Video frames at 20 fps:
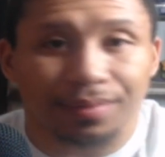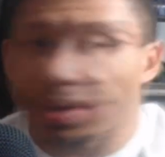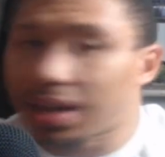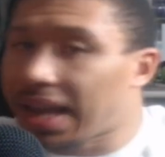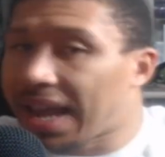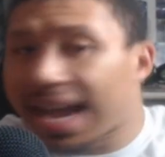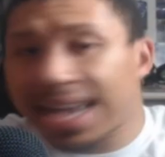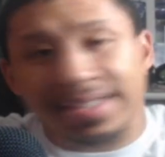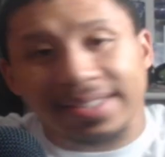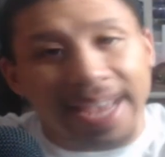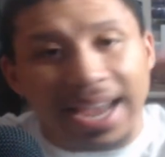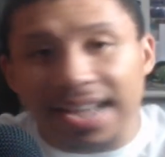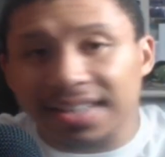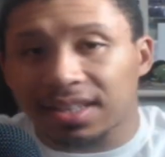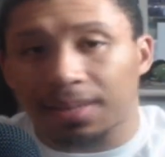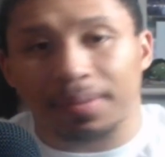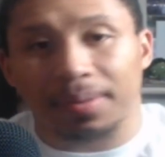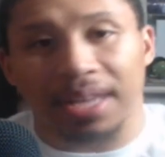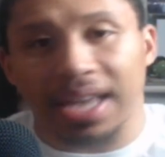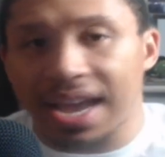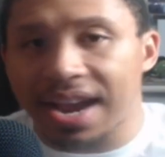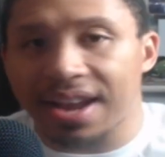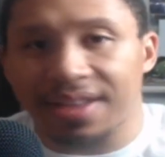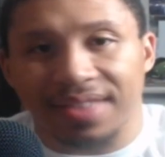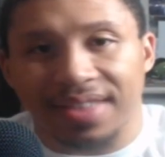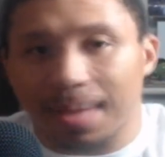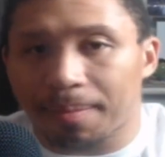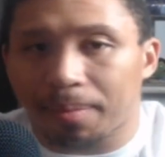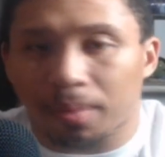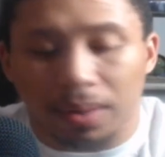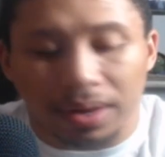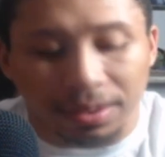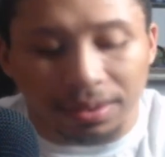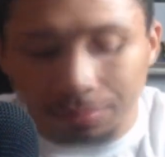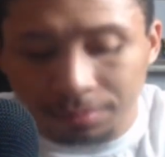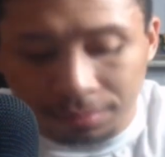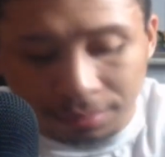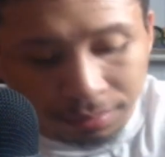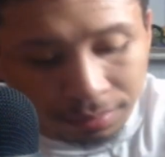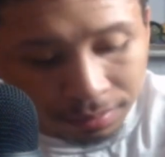has hands up in the air at that point.
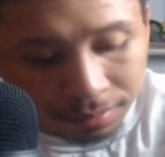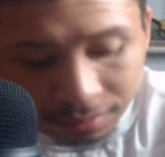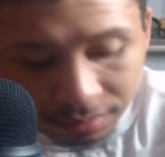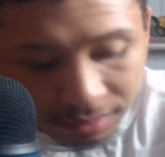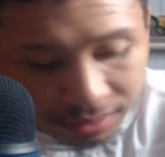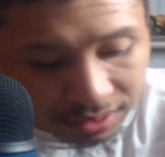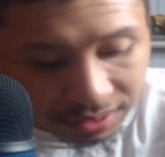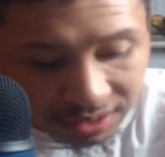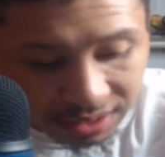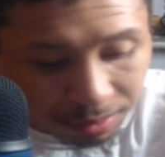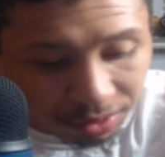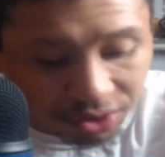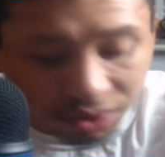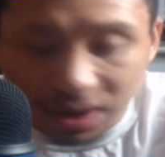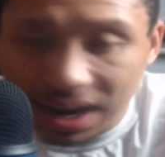Because he was